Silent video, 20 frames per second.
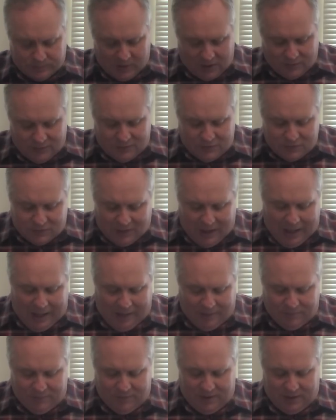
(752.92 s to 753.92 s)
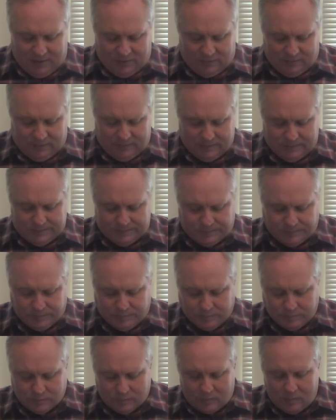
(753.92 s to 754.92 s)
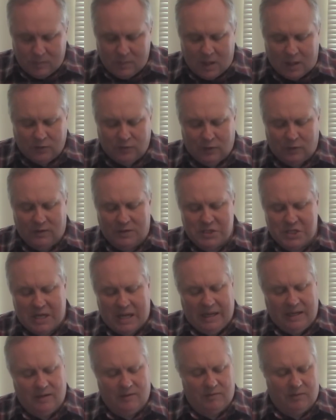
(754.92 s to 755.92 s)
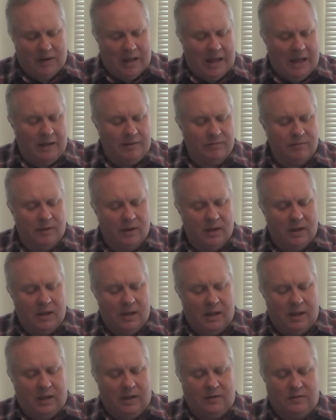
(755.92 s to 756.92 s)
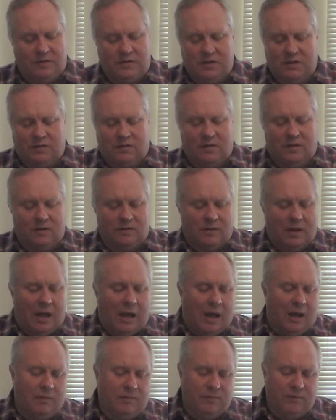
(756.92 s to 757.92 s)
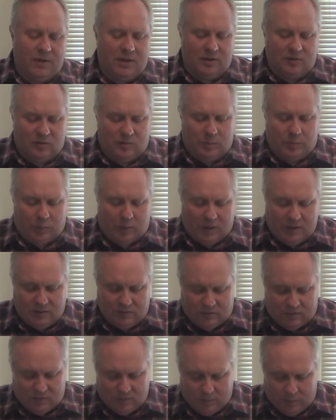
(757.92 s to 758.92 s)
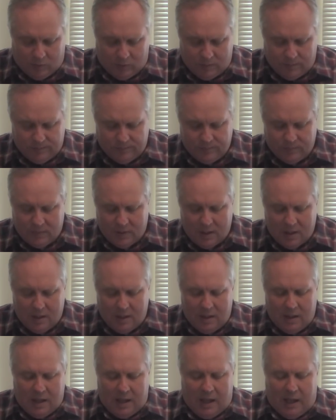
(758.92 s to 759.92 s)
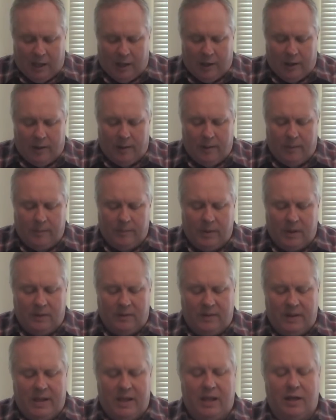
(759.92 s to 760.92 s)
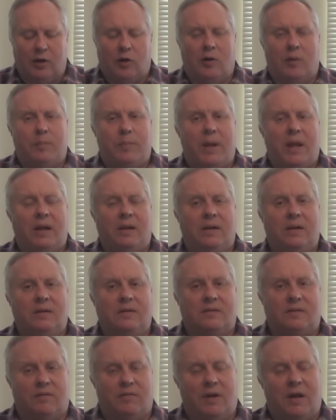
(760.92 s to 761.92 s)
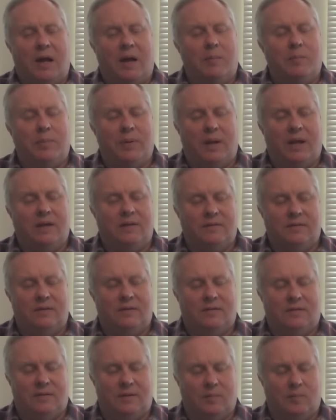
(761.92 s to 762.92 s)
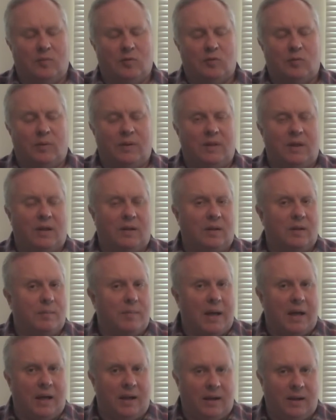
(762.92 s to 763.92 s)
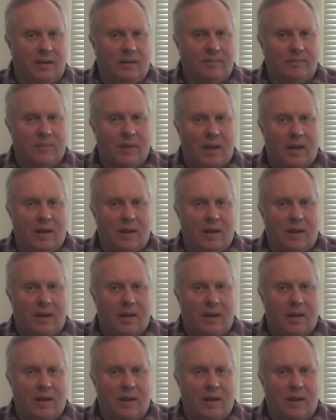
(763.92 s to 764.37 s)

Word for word: This is just obvious. So the chain of life is just this obvious principle um, the interdependence of complex systems within the body.